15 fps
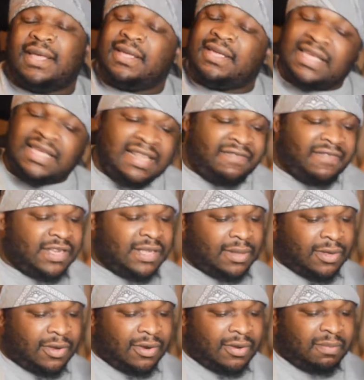you live and you
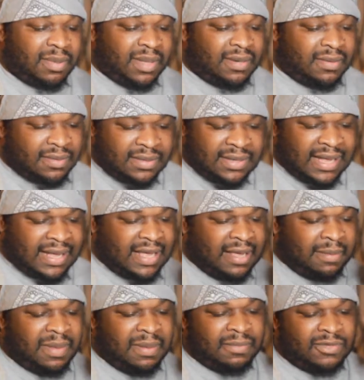learn, but I can't
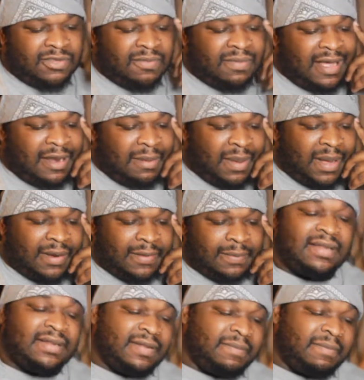be too mad about it.
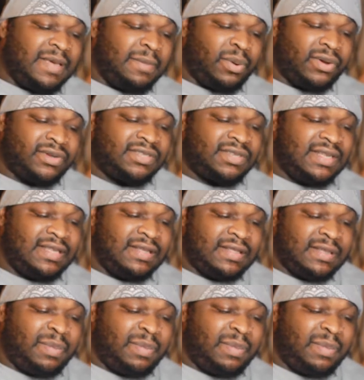Me personally, the